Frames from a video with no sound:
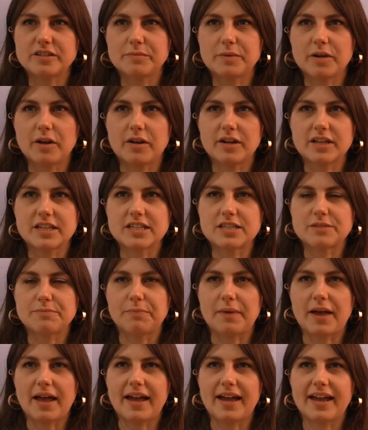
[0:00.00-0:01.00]
to be
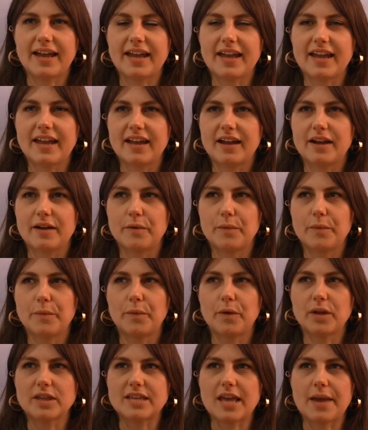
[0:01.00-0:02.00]
honest, by
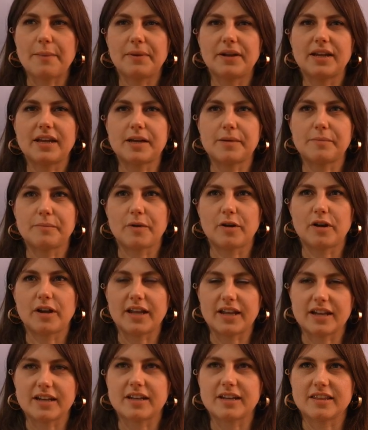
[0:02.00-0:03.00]
what's happening in
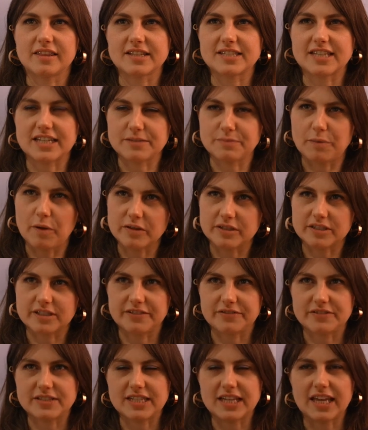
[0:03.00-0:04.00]
Berlin in the sex
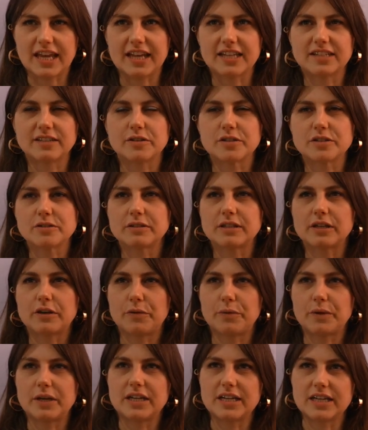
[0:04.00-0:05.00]
positive scene and also in the
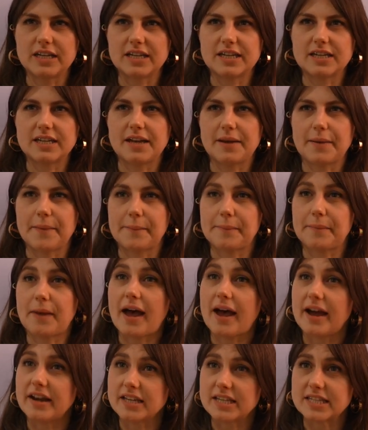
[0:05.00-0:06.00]
queer
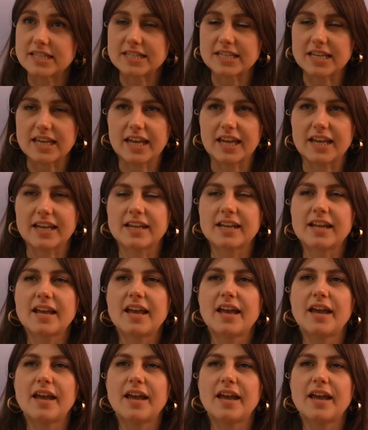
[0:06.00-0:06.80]
party scene.